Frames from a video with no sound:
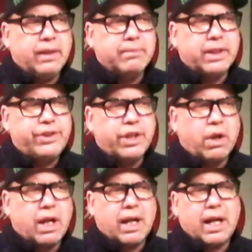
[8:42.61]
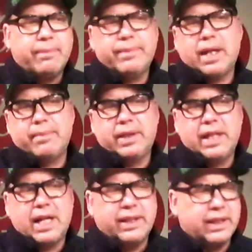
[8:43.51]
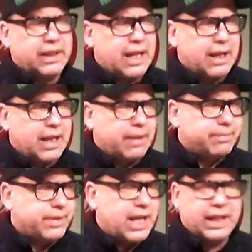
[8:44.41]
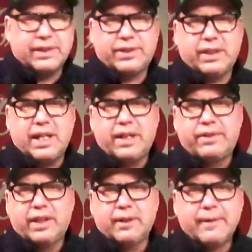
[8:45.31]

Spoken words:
But I'm a guy that I can sit down and drink